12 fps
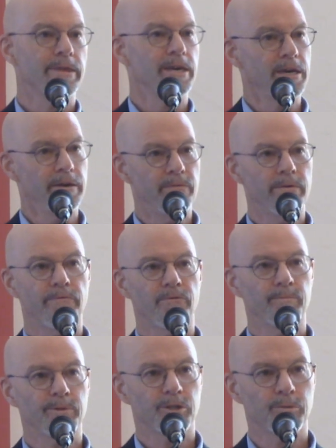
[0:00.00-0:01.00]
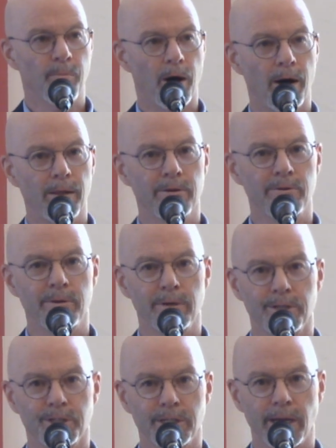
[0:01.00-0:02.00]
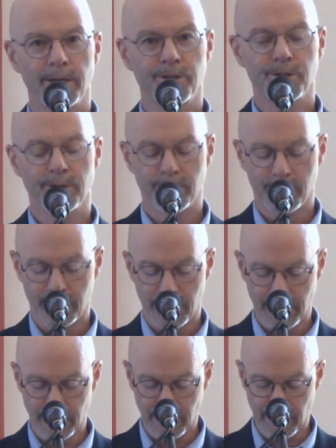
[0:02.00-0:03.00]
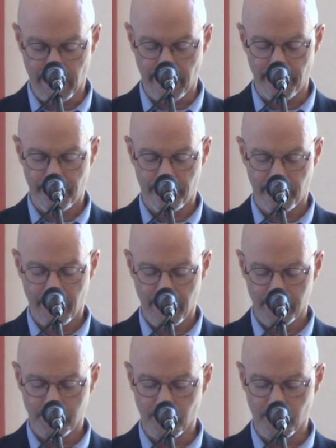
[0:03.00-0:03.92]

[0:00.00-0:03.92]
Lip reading: even from smaller stations in life,